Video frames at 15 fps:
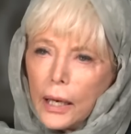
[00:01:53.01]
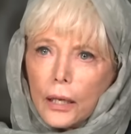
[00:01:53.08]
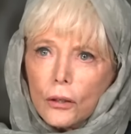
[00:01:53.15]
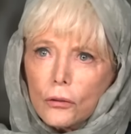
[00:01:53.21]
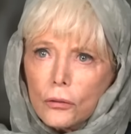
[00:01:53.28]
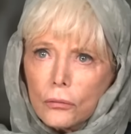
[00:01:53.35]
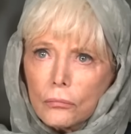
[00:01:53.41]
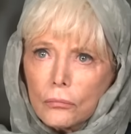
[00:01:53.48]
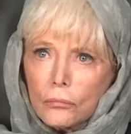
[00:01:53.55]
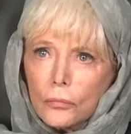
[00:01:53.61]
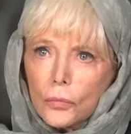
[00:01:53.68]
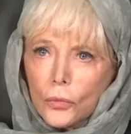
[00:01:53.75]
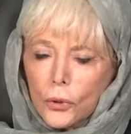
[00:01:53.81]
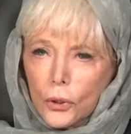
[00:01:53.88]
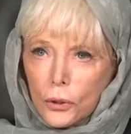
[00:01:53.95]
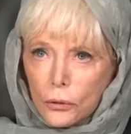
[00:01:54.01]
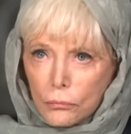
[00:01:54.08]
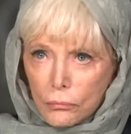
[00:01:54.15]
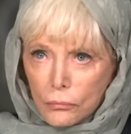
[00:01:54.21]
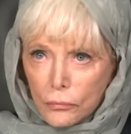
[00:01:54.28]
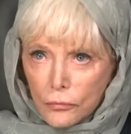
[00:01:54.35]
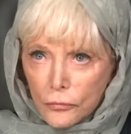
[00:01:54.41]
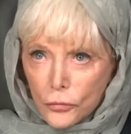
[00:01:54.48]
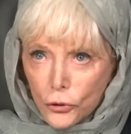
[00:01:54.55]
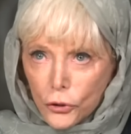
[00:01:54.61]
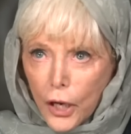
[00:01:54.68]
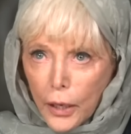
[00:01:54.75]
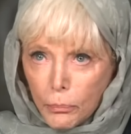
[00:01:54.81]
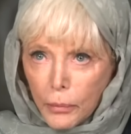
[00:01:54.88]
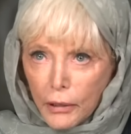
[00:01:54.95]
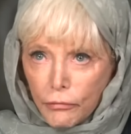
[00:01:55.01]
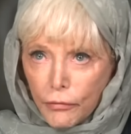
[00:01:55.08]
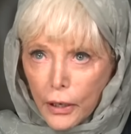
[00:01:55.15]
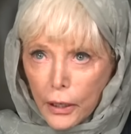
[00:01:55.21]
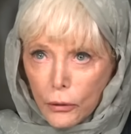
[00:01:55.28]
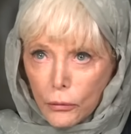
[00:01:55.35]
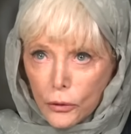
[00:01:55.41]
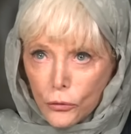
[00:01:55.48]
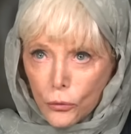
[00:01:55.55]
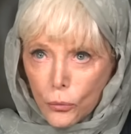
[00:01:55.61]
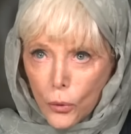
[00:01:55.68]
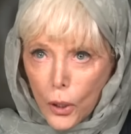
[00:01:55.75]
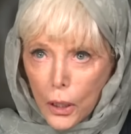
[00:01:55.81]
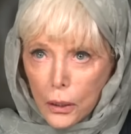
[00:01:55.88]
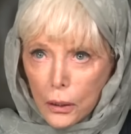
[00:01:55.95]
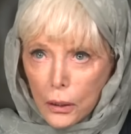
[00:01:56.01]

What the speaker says: a headscarf when I interviewed President Raisi.